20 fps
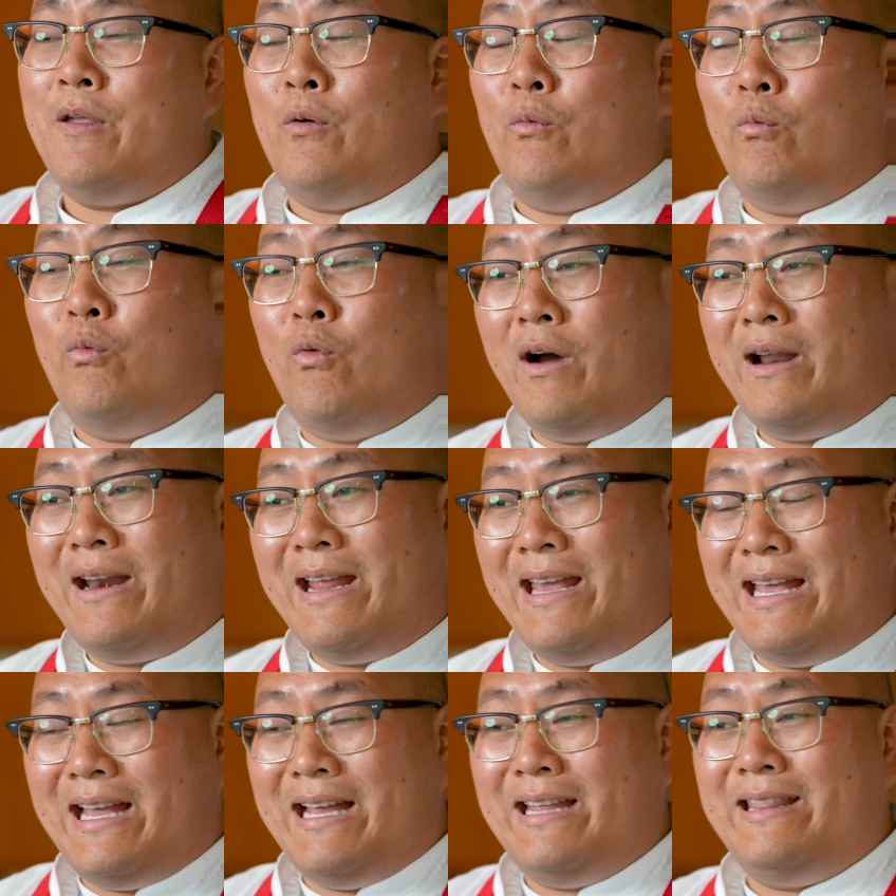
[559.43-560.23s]
one
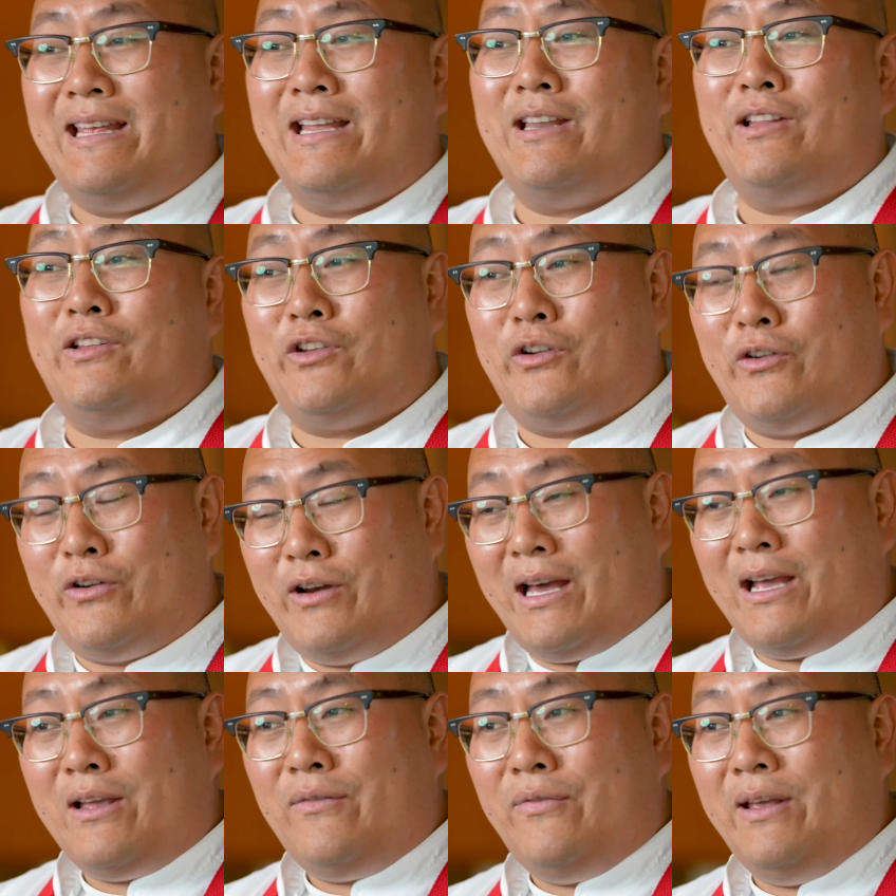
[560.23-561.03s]
hand that is your
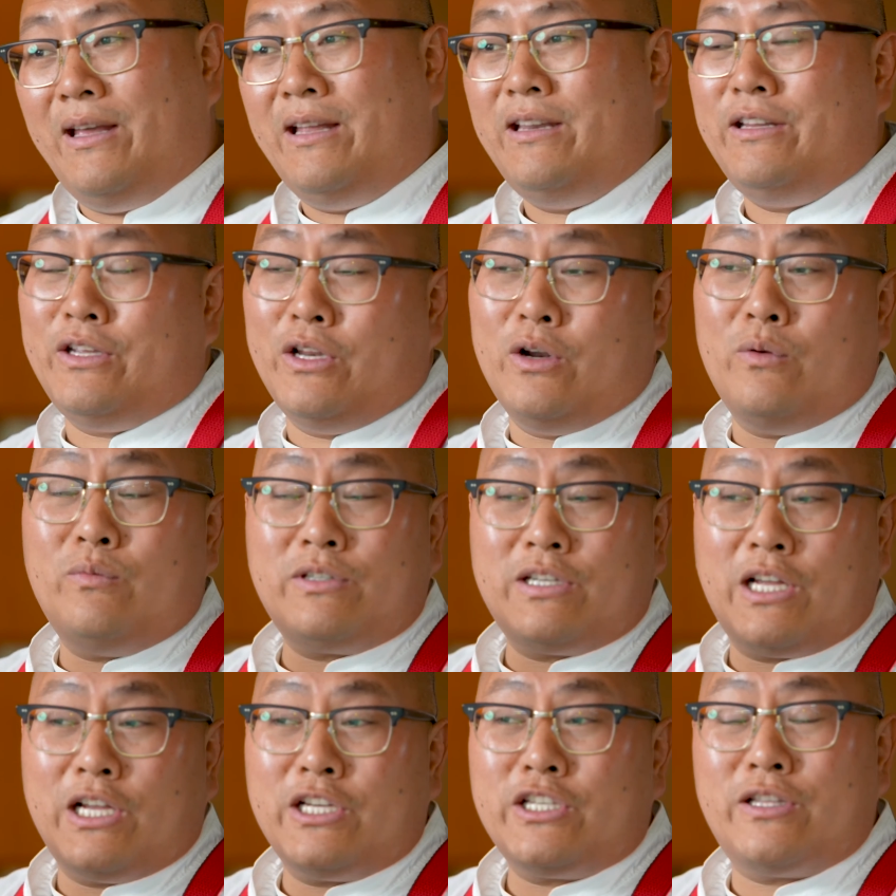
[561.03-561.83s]
knife hand. You
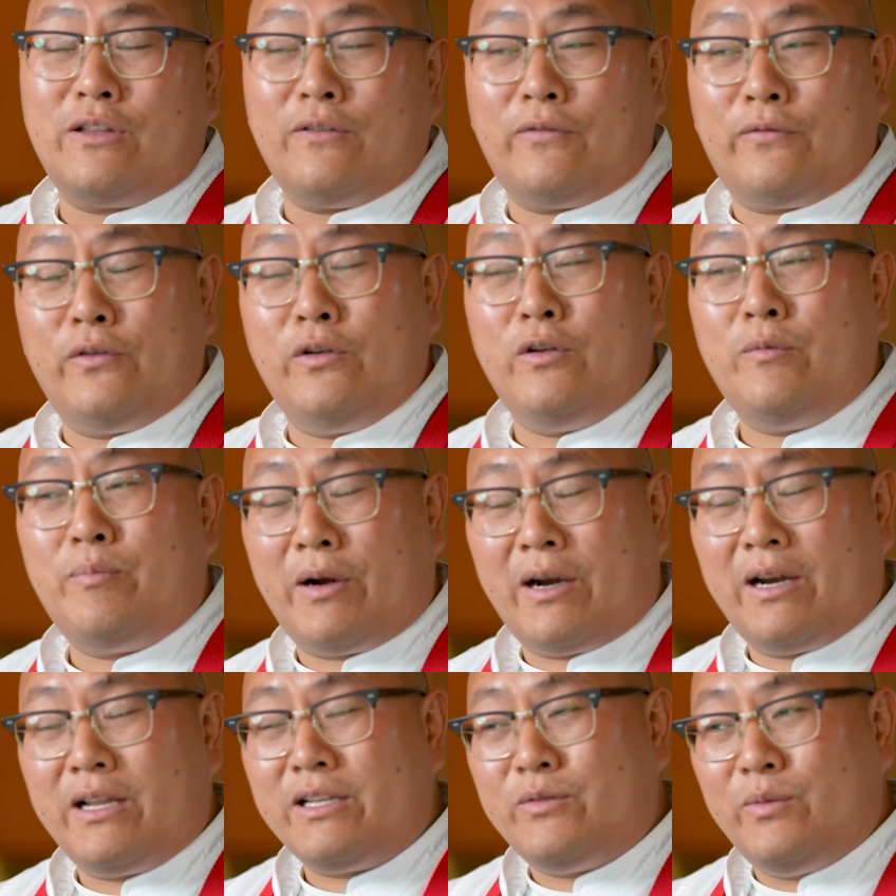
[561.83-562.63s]
don't touch the food
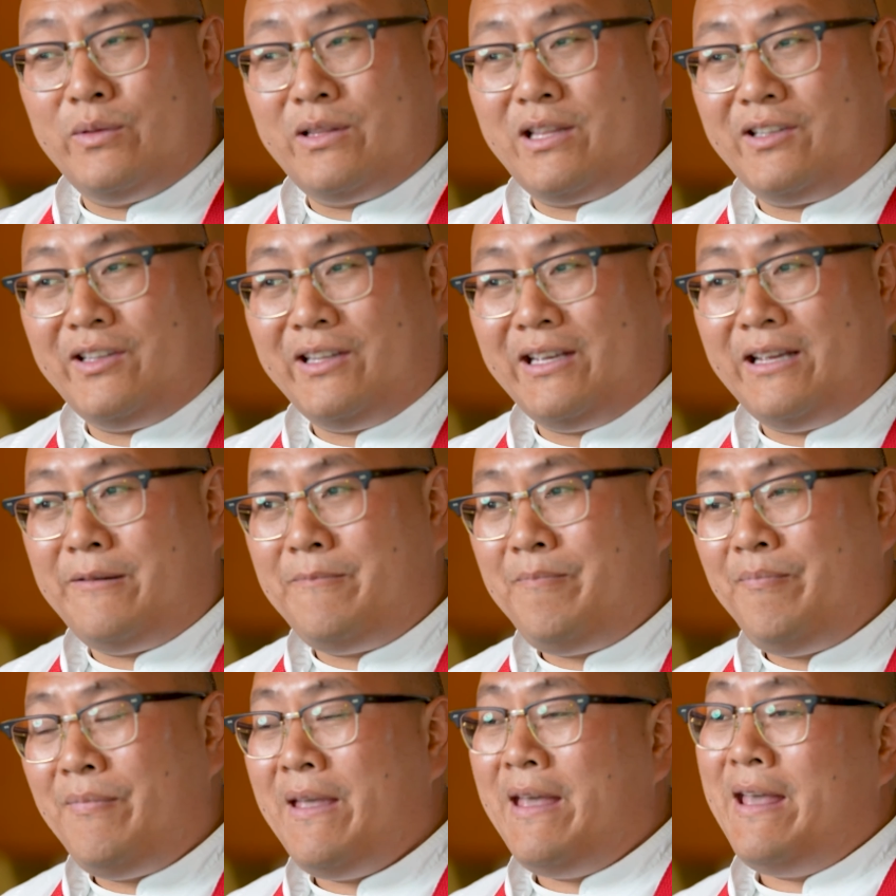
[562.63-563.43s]
product with this
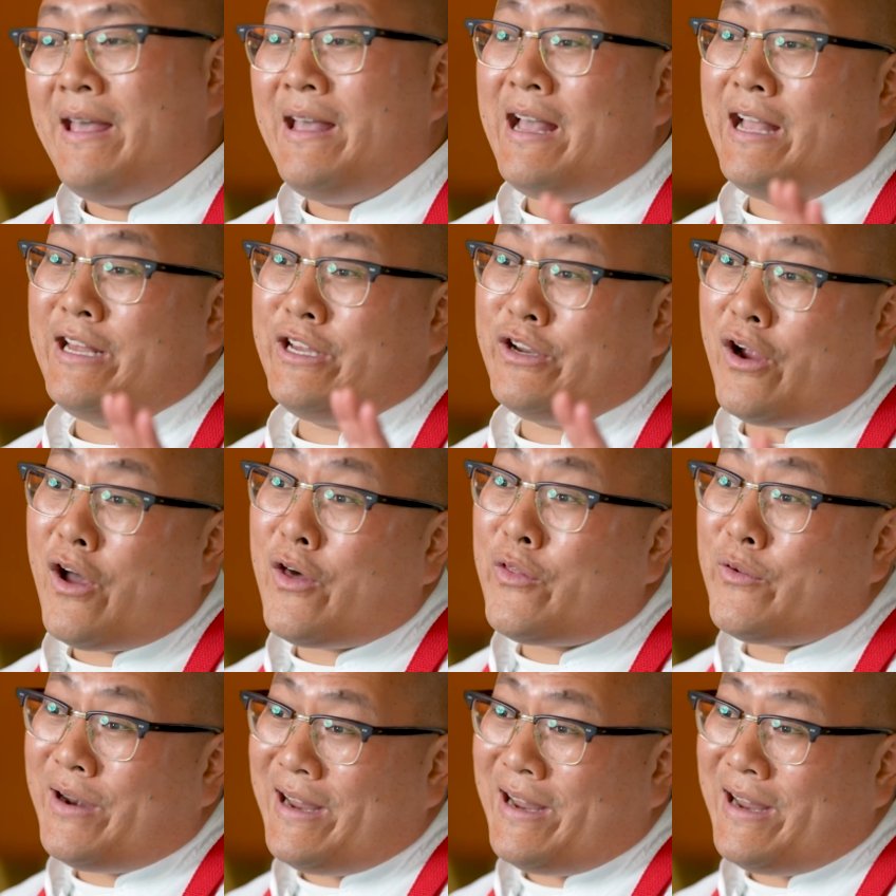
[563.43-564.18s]
hand, and your other